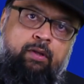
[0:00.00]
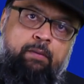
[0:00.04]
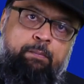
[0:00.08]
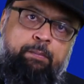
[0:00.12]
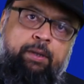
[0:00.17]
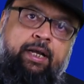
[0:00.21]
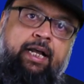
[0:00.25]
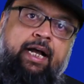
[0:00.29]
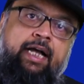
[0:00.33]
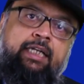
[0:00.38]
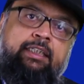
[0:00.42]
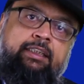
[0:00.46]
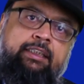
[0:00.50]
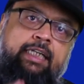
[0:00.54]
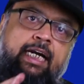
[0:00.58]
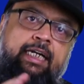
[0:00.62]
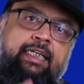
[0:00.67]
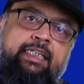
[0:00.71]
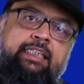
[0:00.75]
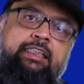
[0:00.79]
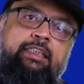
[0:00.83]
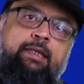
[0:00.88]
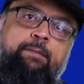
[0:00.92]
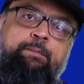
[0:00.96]
because that
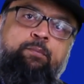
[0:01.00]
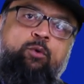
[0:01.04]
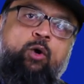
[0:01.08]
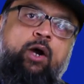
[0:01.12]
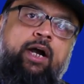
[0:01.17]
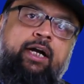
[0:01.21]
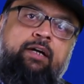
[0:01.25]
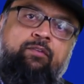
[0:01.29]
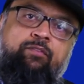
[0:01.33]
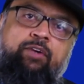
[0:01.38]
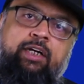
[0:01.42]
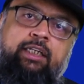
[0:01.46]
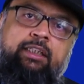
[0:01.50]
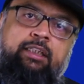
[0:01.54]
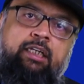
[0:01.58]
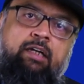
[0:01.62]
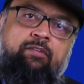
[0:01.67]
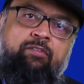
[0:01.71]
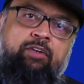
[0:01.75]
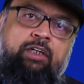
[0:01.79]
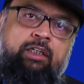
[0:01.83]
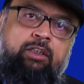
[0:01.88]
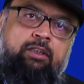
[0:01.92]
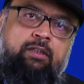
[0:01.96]
is the point where they
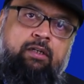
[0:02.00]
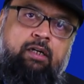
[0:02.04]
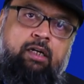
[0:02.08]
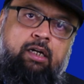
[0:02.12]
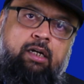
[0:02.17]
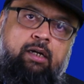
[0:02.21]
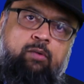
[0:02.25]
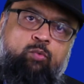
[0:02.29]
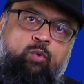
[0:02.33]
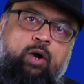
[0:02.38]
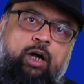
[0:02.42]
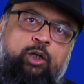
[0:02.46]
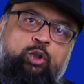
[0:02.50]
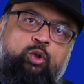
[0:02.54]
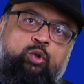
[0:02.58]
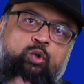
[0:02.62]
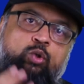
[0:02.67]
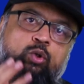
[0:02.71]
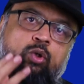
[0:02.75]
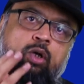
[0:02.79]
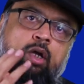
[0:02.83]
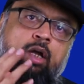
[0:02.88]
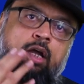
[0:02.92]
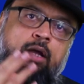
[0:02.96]
will uh, want
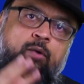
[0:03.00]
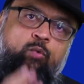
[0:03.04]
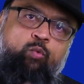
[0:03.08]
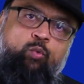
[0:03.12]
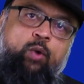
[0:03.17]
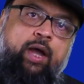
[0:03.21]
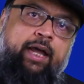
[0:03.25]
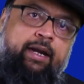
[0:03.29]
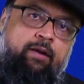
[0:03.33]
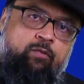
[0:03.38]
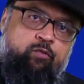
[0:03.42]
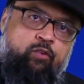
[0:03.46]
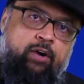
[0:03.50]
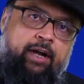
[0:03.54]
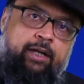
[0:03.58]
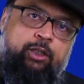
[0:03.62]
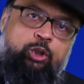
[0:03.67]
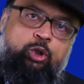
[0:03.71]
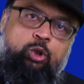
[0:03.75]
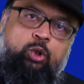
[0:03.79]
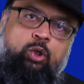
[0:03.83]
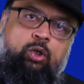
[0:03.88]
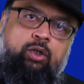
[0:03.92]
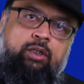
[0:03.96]
to verify
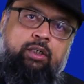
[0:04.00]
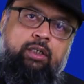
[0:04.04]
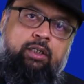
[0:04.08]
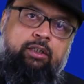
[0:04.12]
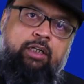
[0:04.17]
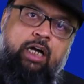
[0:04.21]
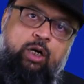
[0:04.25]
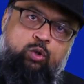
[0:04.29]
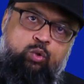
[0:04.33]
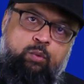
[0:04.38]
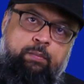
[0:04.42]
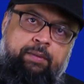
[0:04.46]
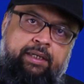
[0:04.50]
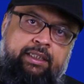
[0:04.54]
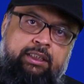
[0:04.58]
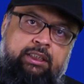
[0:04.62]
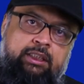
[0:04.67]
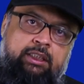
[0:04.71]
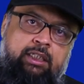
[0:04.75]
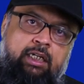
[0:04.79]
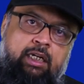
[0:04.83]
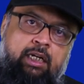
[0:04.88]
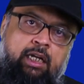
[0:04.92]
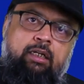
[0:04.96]
your uh,
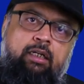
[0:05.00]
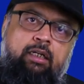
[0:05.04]
documents.